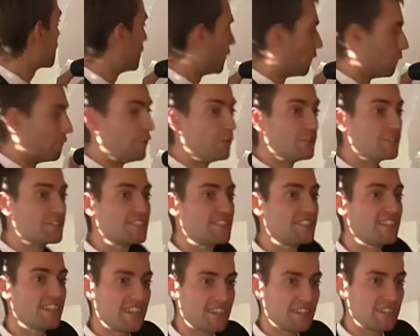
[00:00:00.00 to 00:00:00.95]
Verse
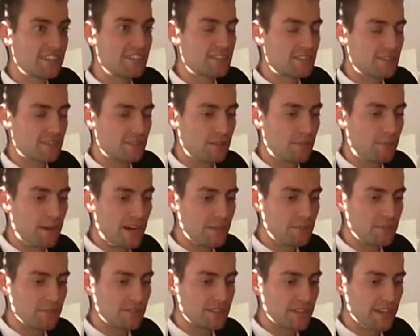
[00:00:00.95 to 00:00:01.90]
6, the
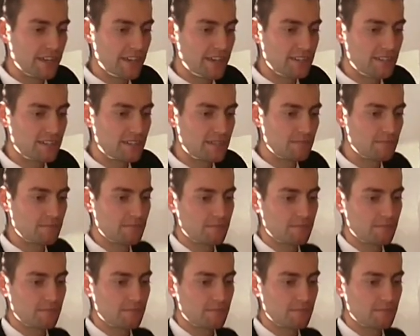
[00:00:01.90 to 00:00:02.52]
Bible says,